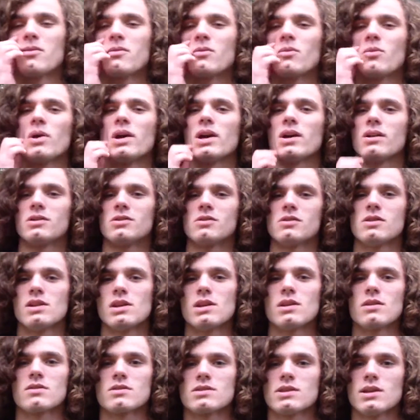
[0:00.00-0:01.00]
way onto
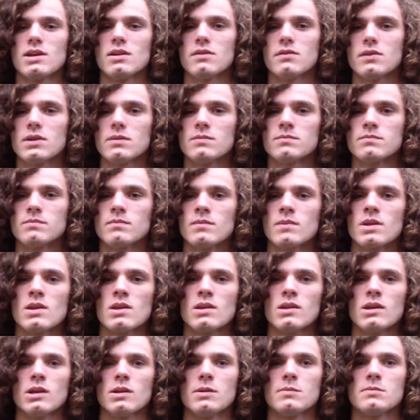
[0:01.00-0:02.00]
the other side of it.
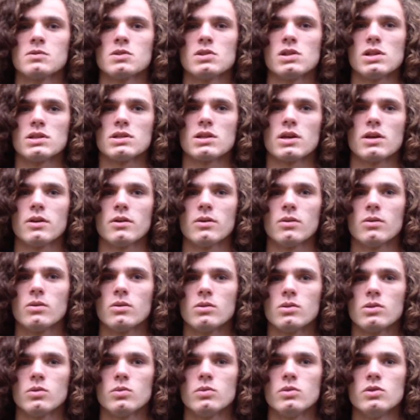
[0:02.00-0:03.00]
So that's how
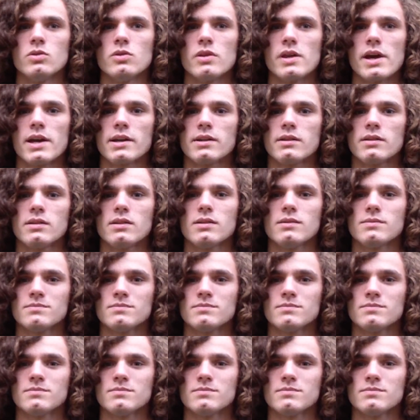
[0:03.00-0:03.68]
you would do that.